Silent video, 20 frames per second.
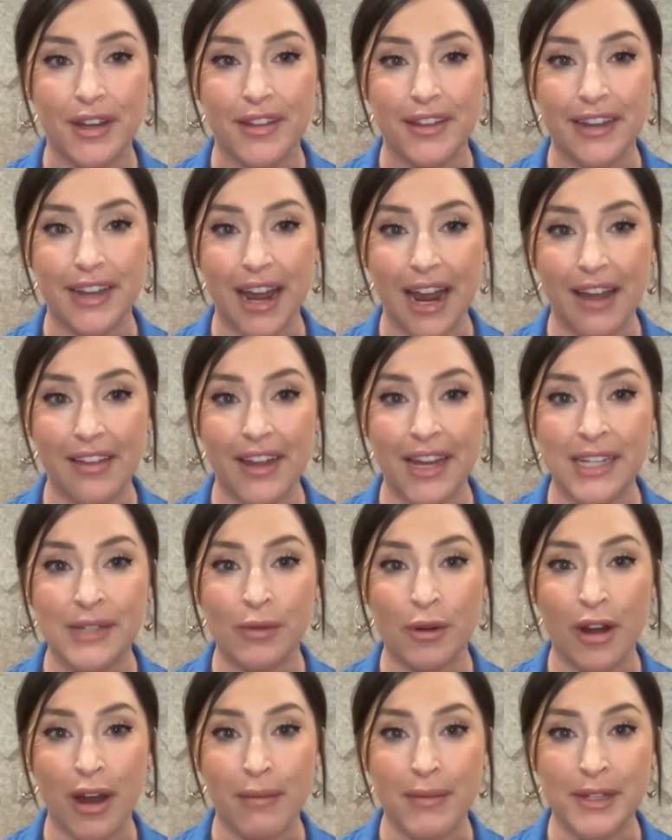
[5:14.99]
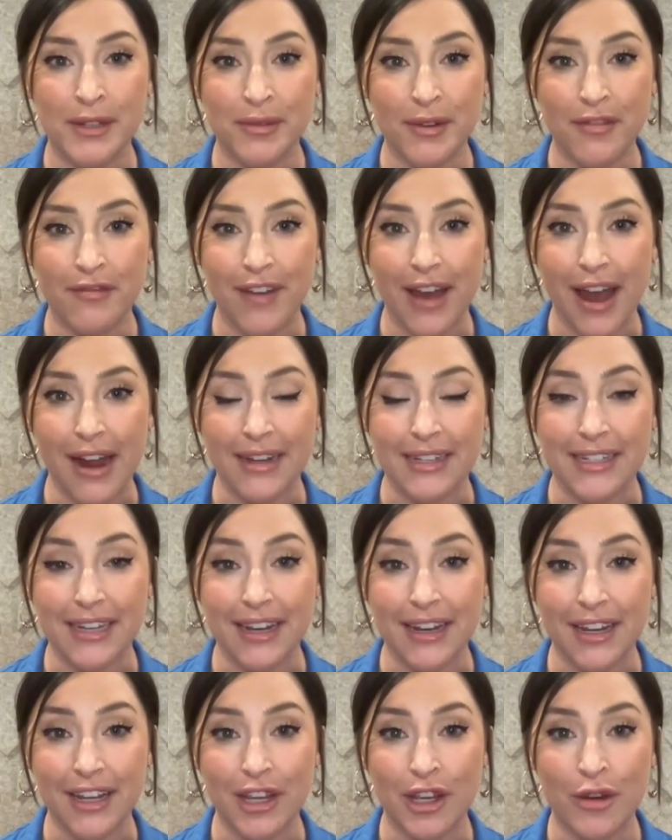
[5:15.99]
The guidelines will come into effect
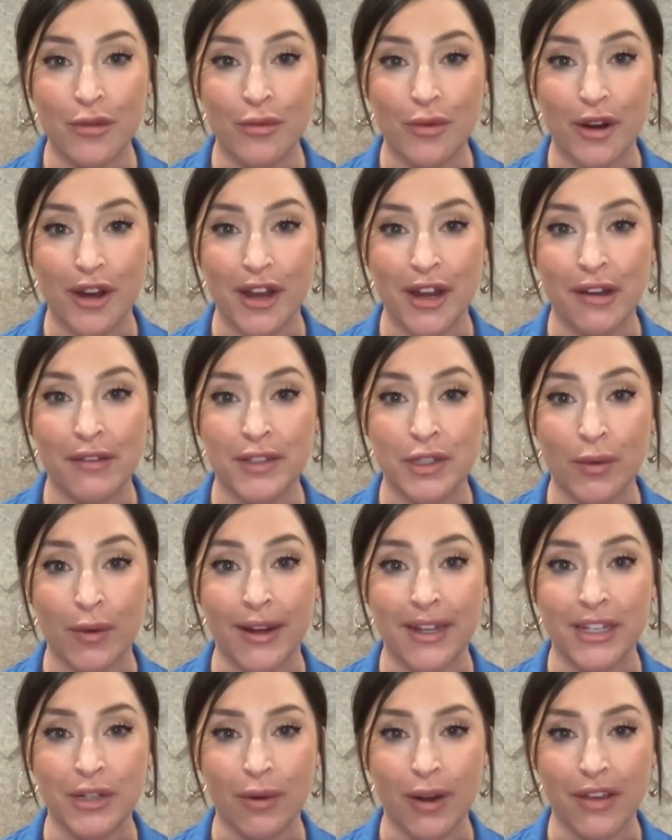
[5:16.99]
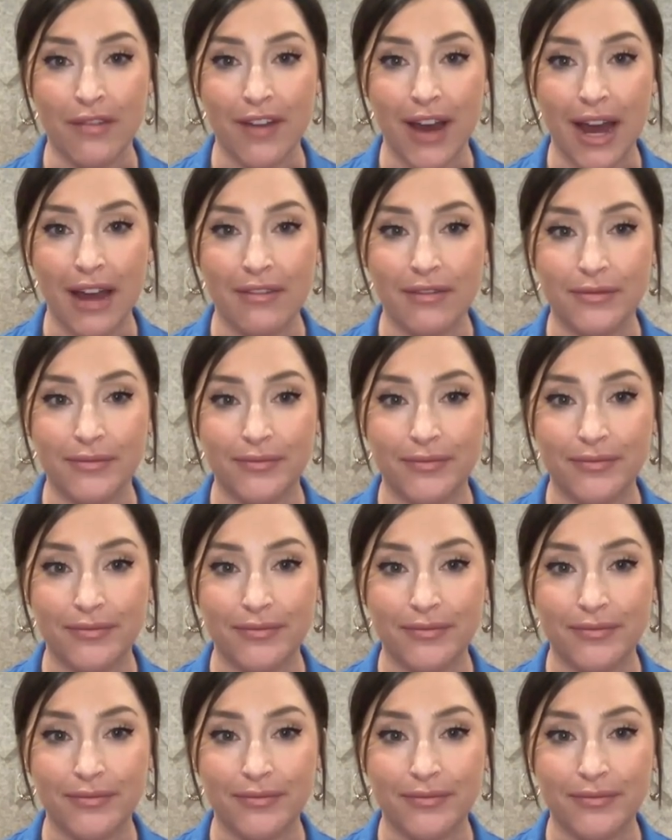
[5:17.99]
in Q1 of 2025.